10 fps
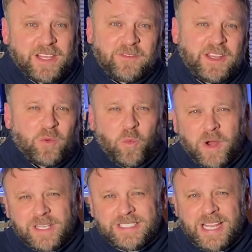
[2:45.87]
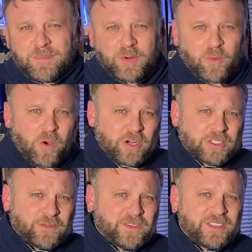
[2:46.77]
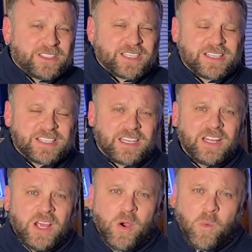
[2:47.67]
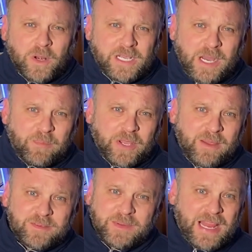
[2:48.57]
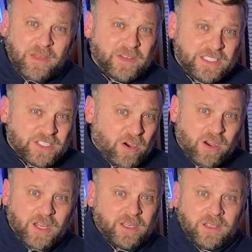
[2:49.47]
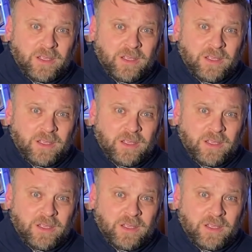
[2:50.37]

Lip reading: If he'd have won in Tampa or walked up into the sunset, won a couple games, but now that he's gone,